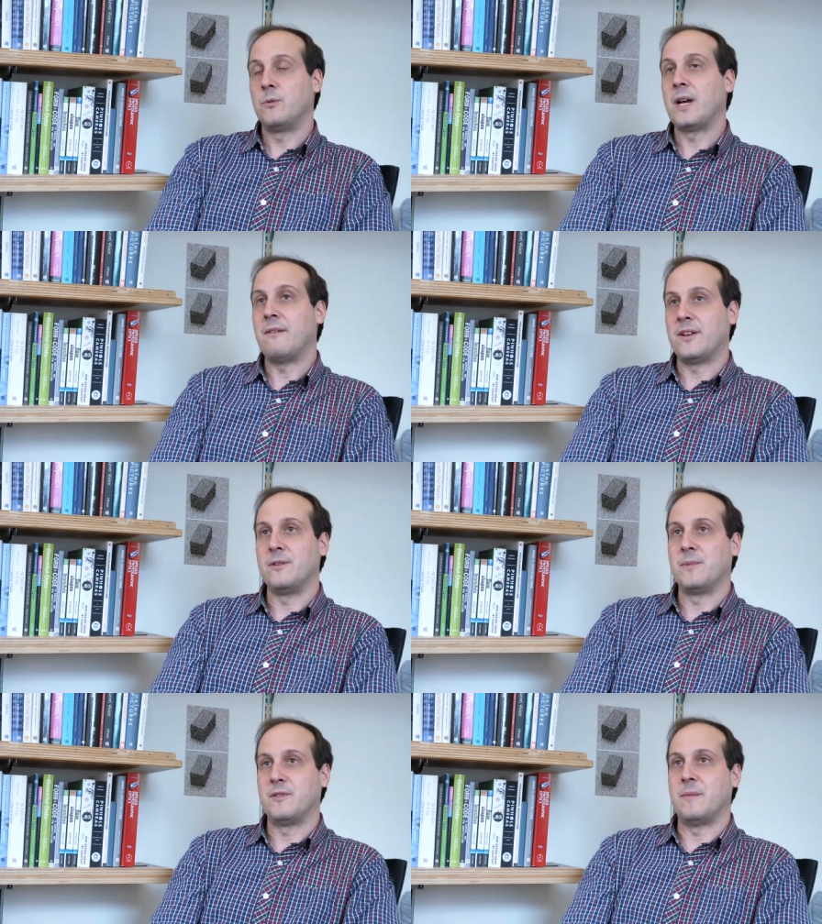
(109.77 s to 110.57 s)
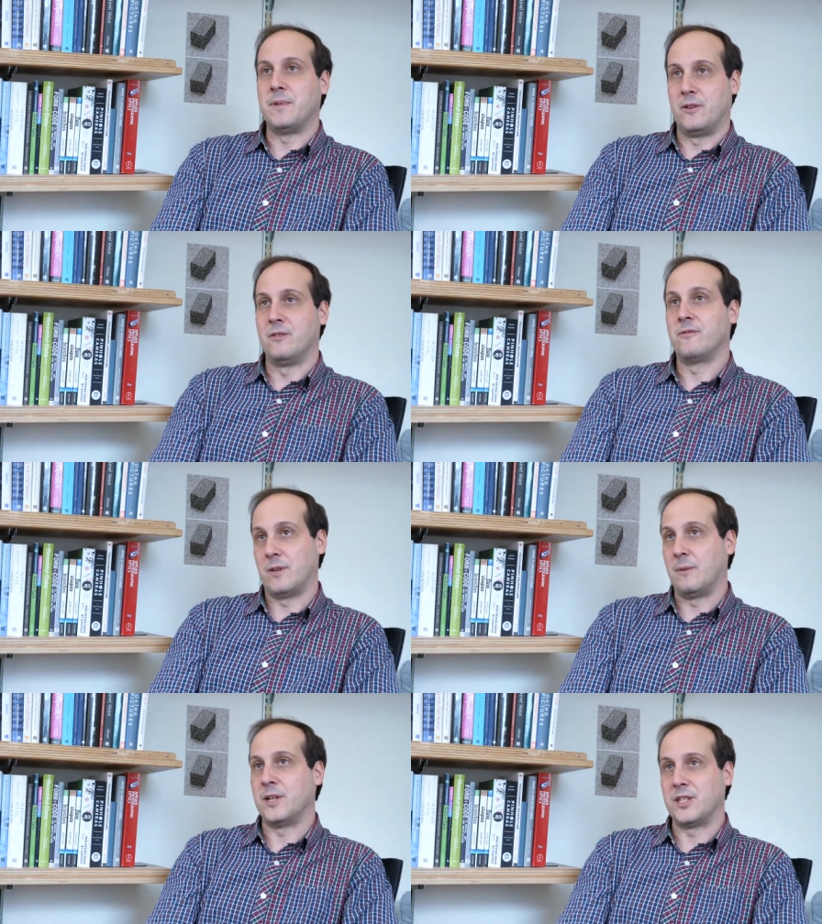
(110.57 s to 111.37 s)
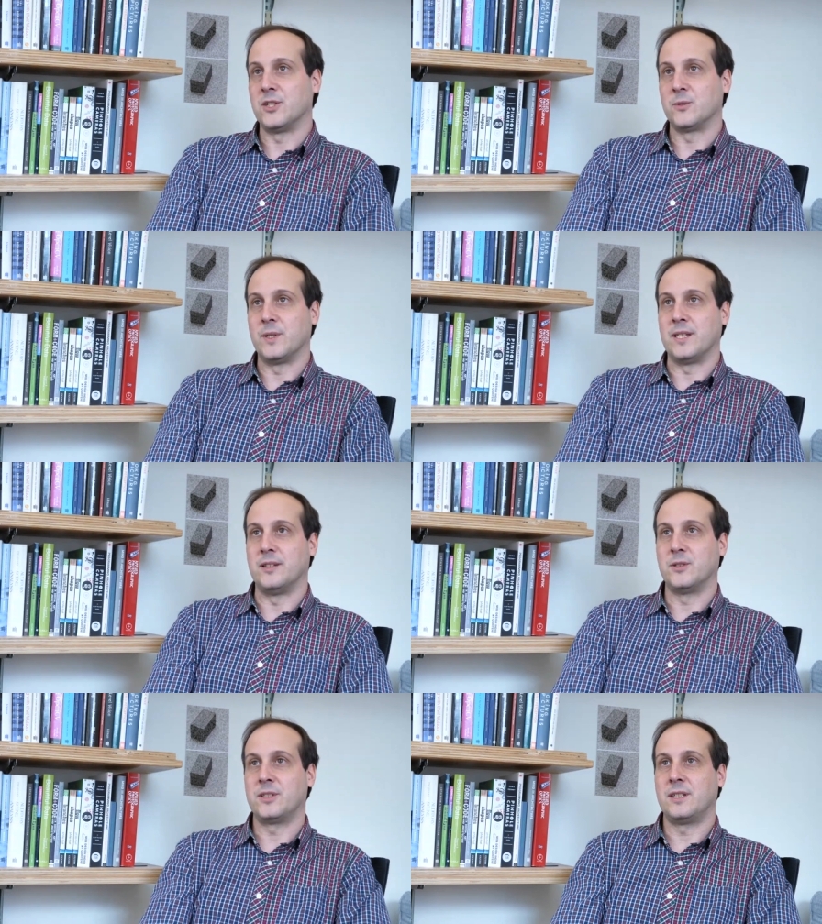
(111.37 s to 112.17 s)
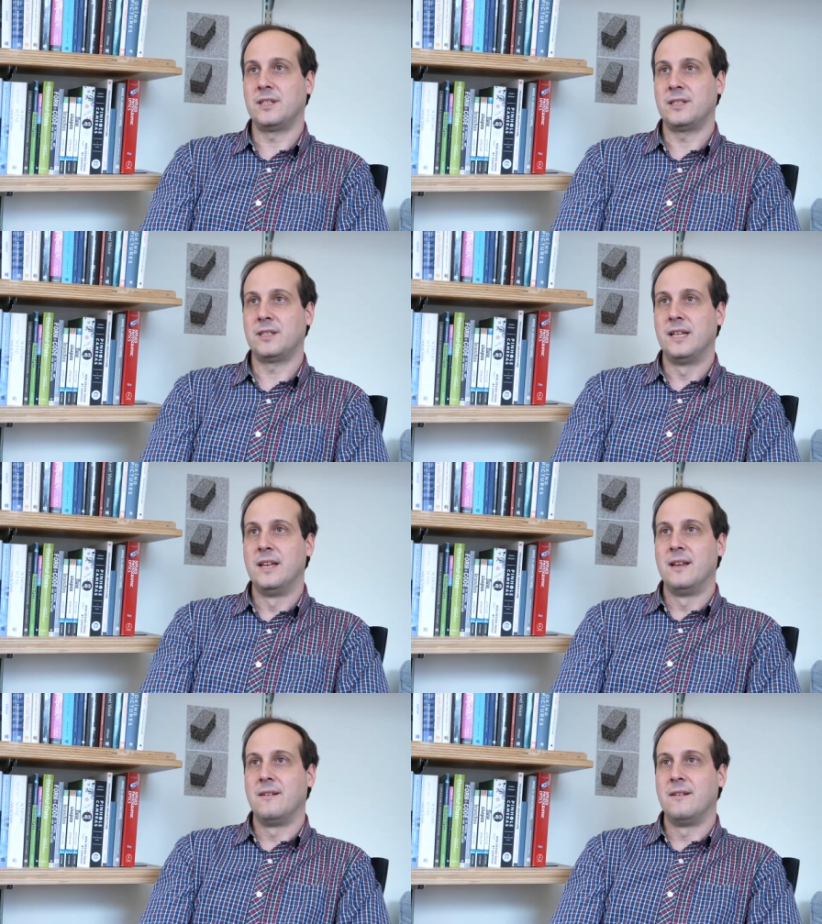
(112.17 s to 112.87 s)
We have a number of, of collaborations with industries.